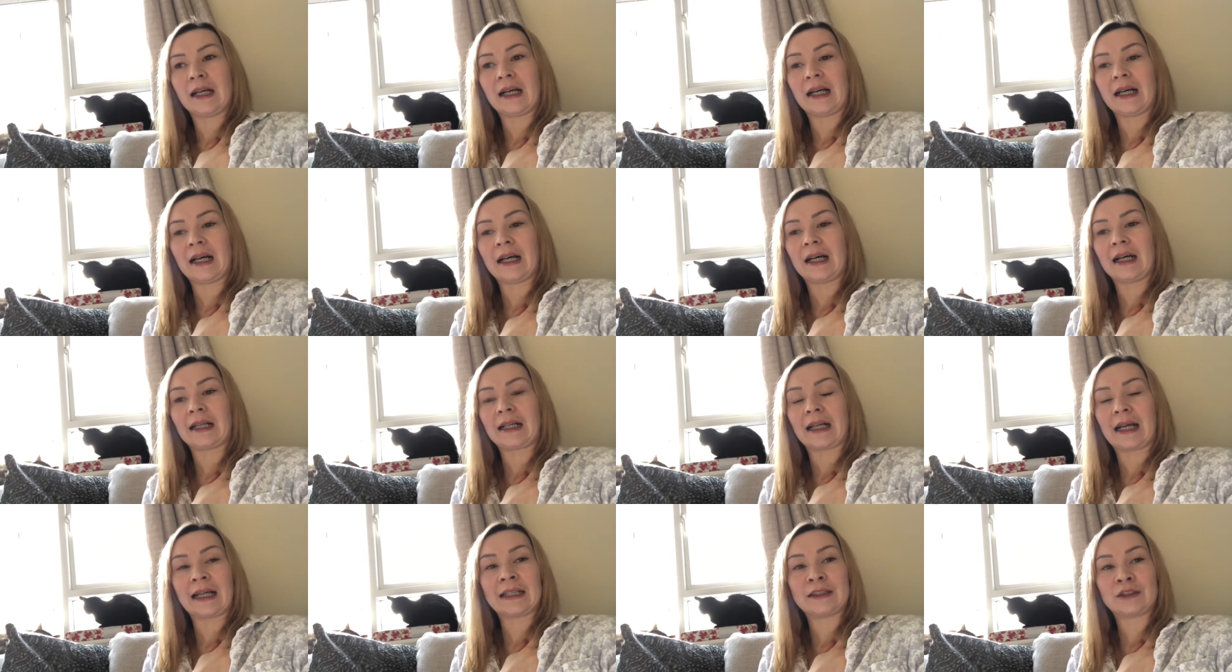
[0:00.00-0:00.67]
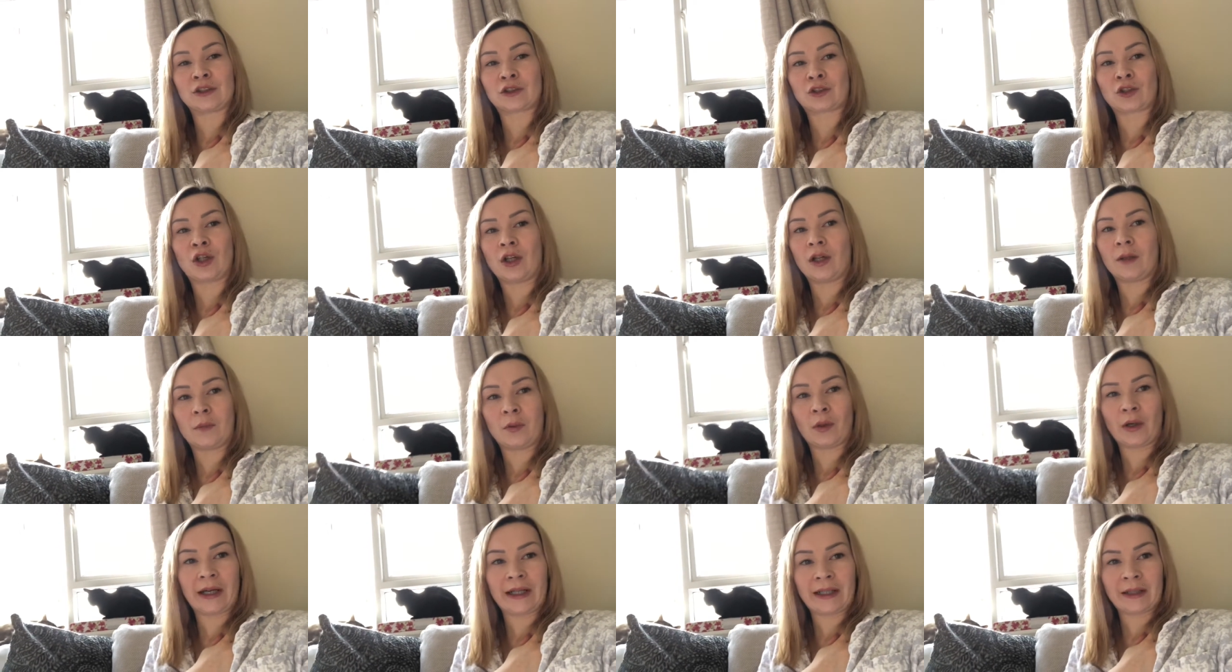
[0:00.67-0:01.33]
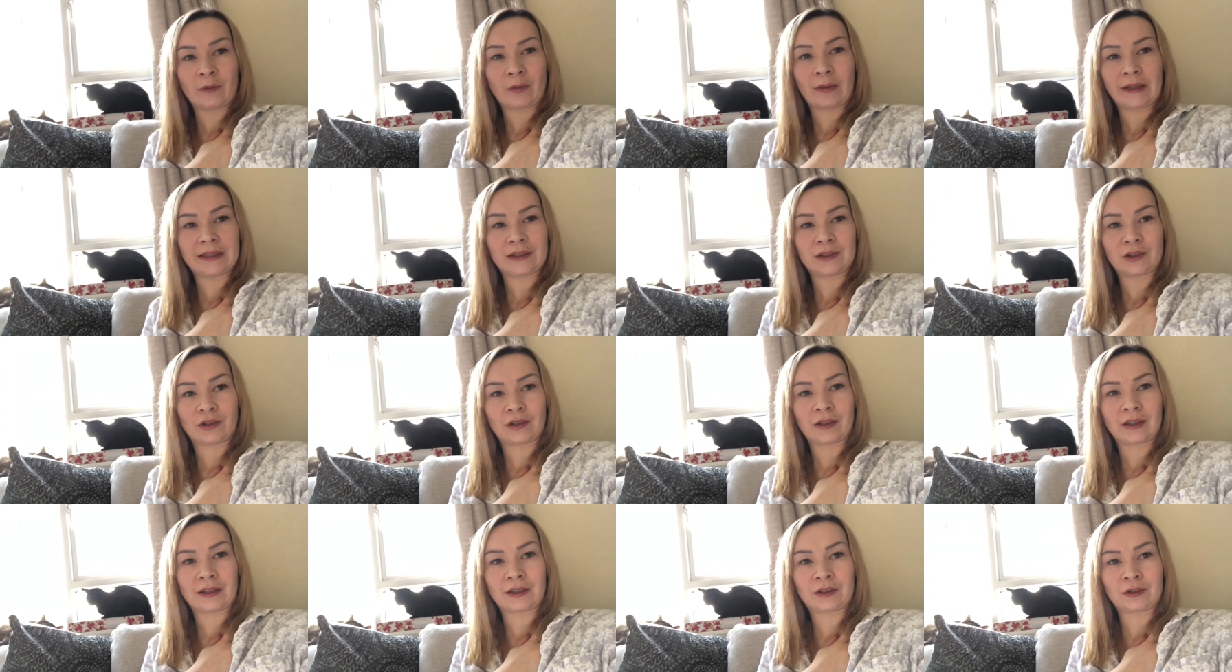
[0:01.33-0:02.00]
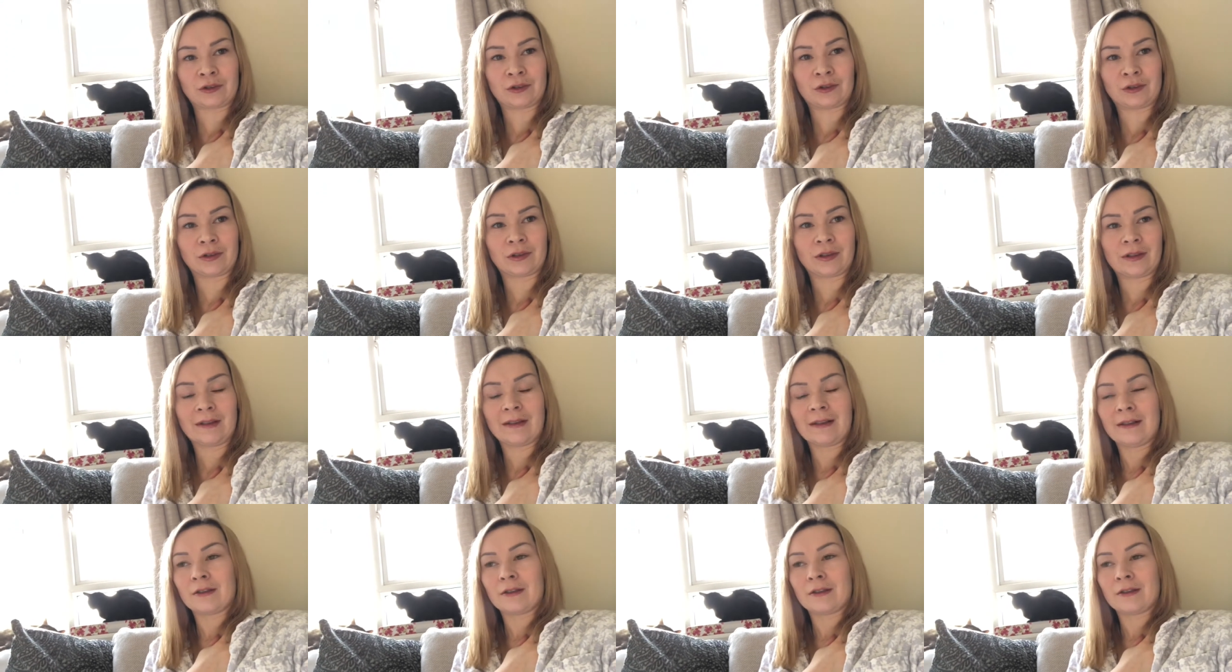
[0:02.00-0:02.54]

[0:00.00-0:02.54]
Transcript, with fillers: And I just can't put any weight on at all.